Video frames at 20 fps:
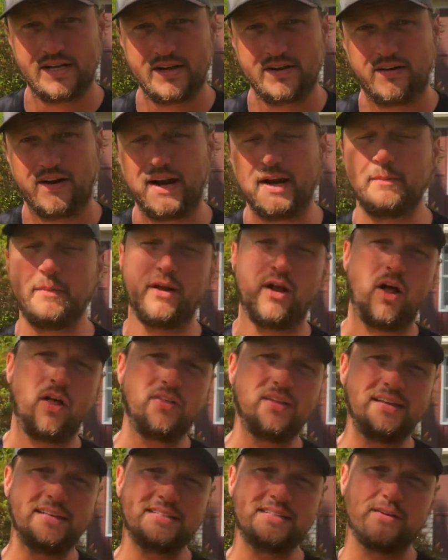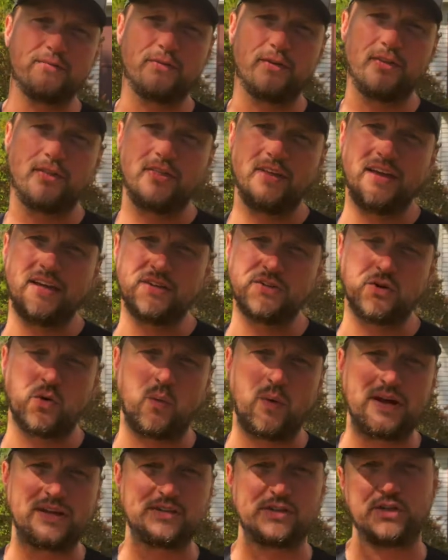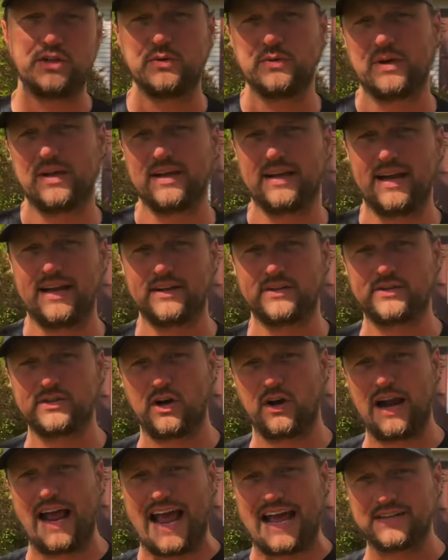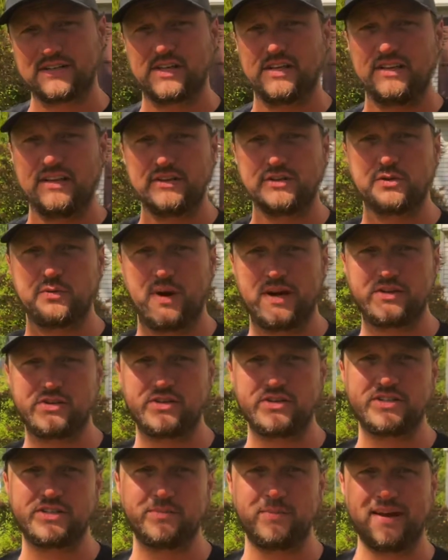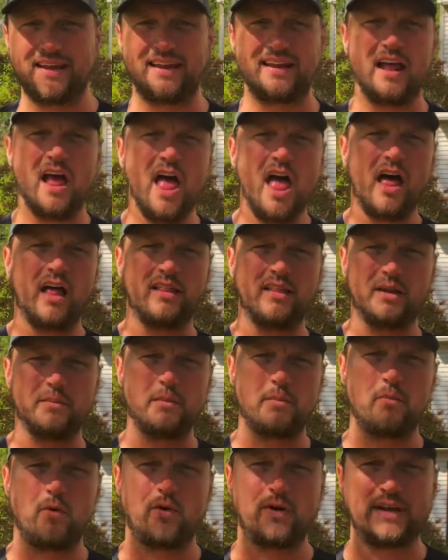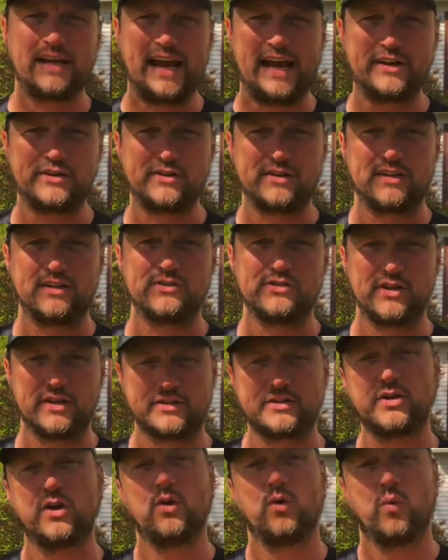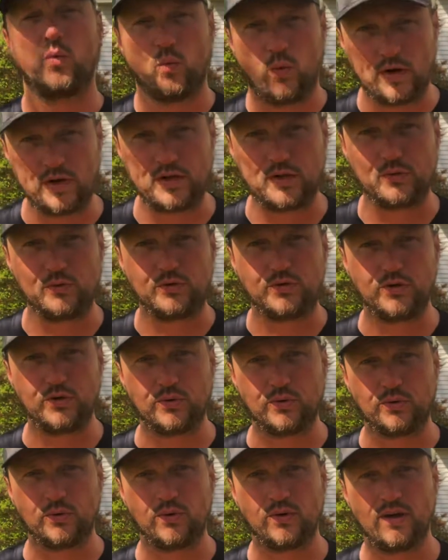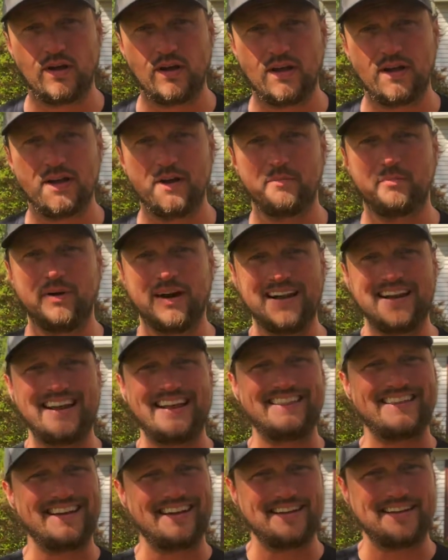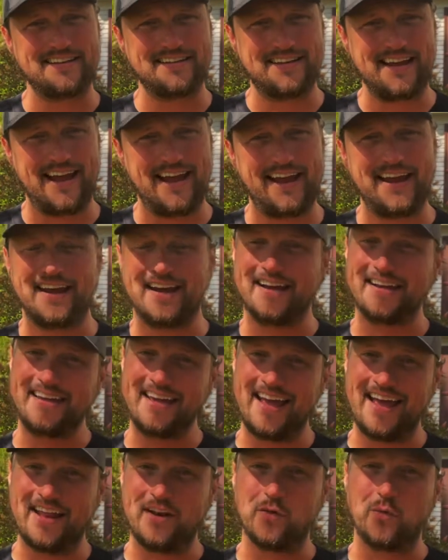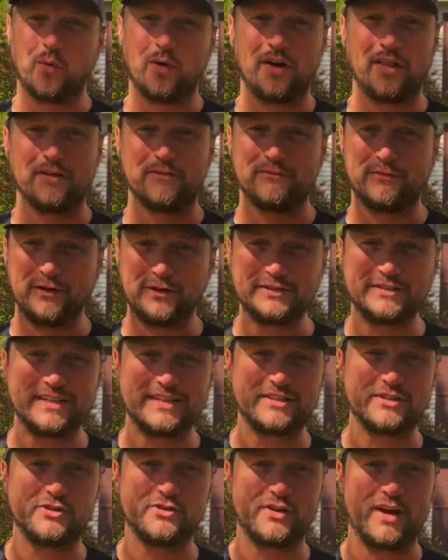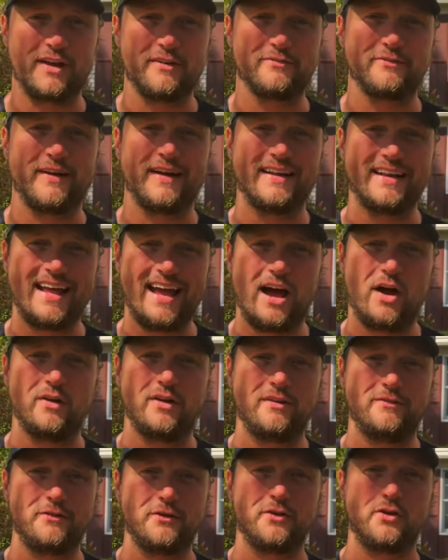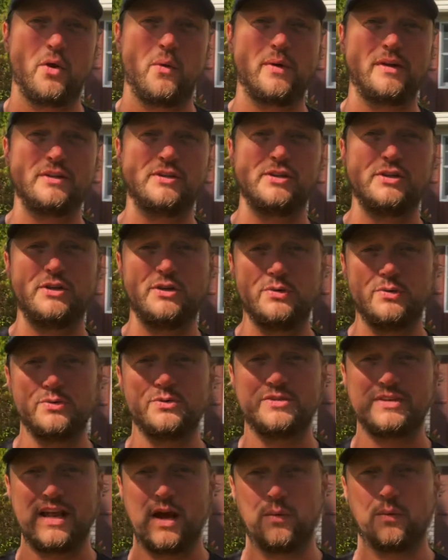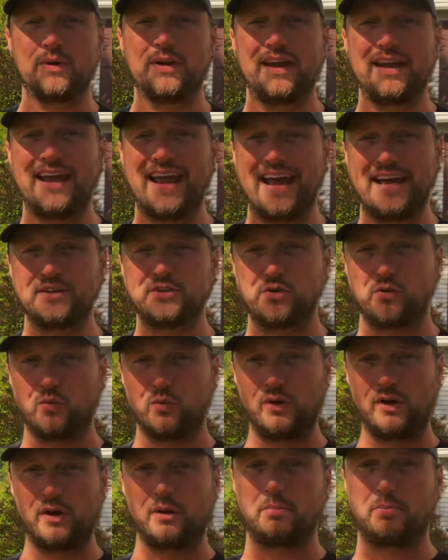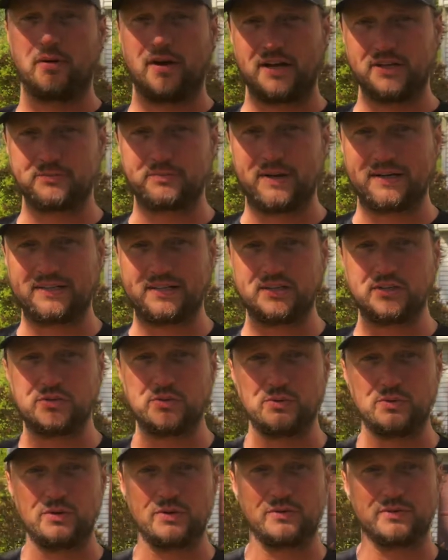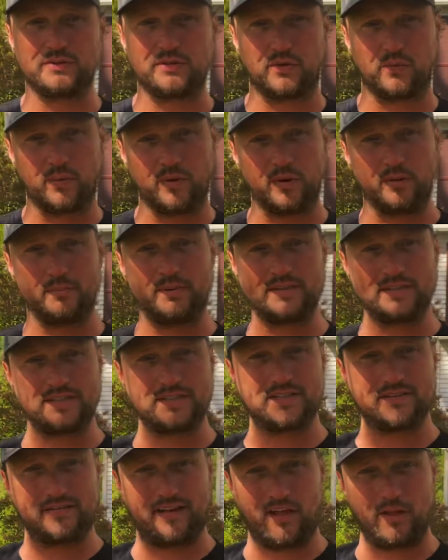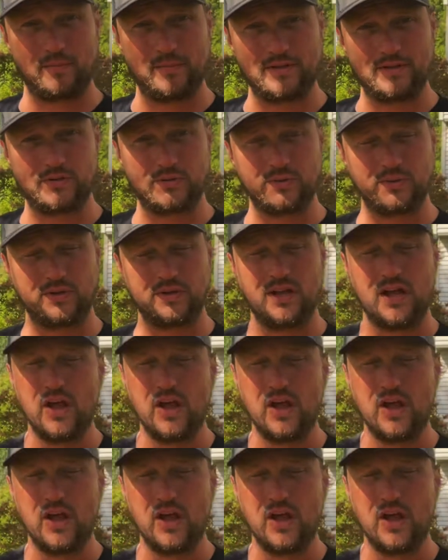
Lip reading: Right? I mean, all these different things are ways that you can kind of start asking these questions to make it a little bit more engaging than just, what do you do? But at the end of the day, again, one of the first things that you got to find out if you're going to use networking as a real prospecting tool or as a real business development tool